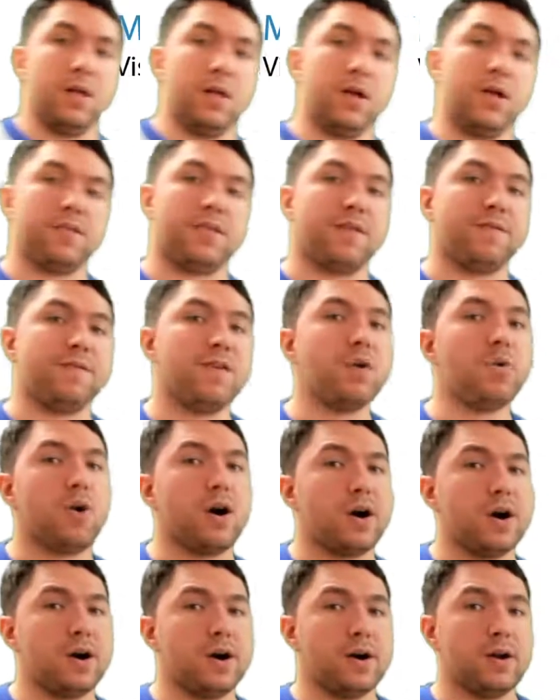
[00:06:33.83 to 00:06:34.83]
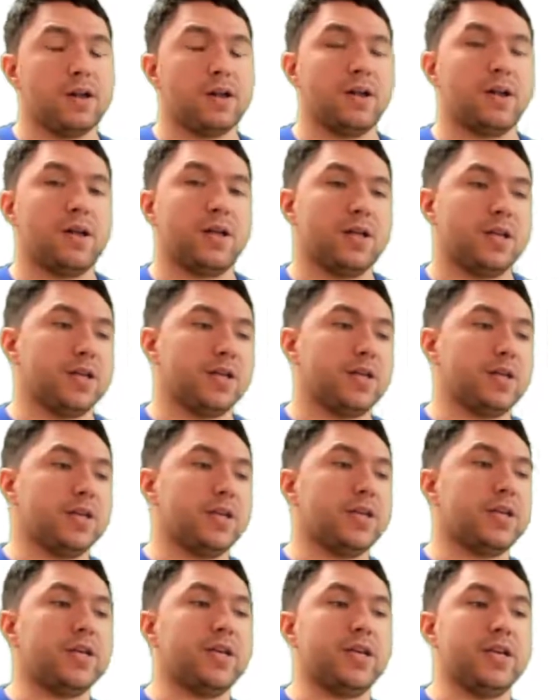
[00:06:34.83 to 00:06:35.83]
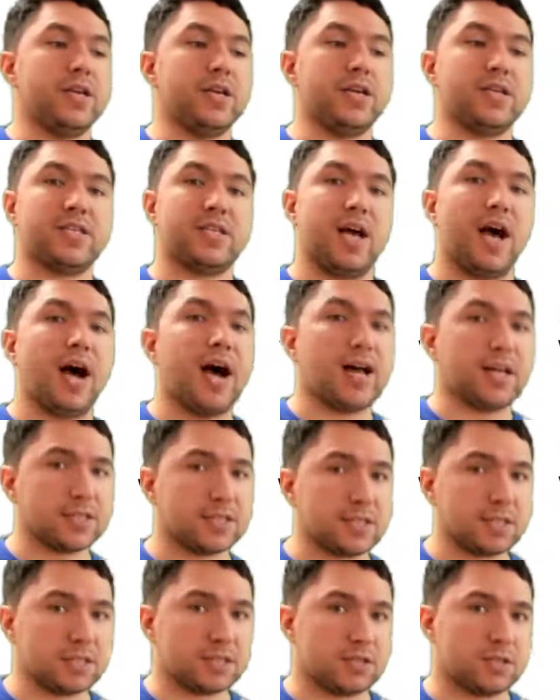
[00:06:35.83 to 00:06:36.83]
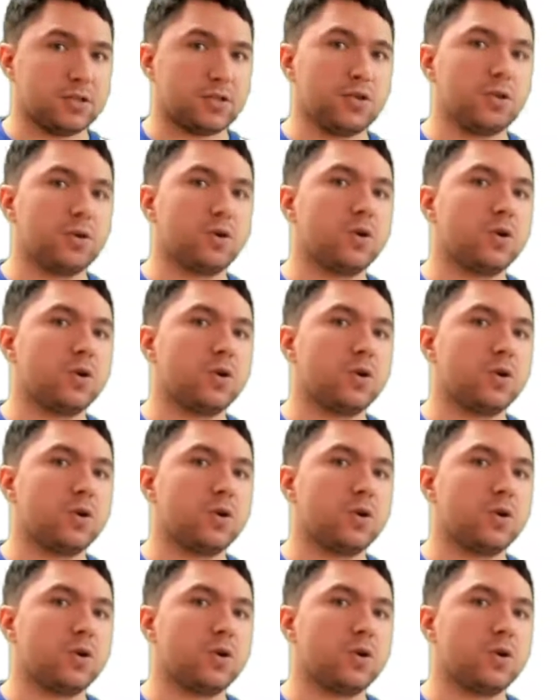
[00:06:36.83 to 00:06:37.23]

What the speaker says: The viewer is asked to